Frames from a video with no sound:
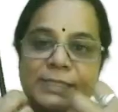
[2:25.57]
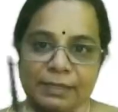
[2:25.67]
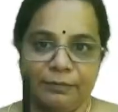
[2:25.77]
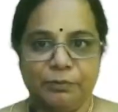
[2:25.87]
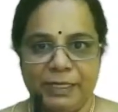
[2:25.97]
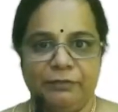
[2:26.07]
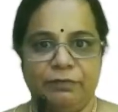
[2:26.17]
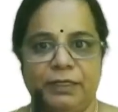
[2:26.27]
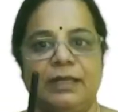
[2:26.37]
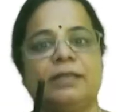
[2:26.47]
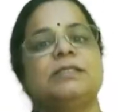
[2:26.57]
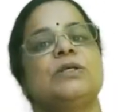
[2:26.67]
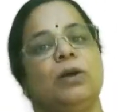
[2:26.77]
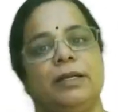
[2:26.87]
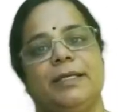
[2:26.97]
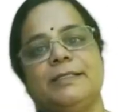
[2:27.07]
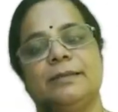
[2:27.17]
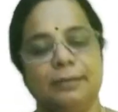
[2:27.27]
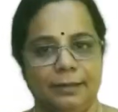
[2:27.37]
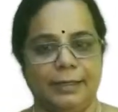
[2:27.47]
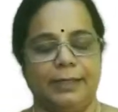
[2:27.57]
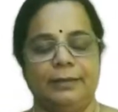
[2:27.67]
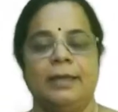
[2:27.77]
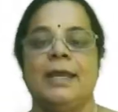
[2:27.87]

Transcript: some benefit, that is called as a right.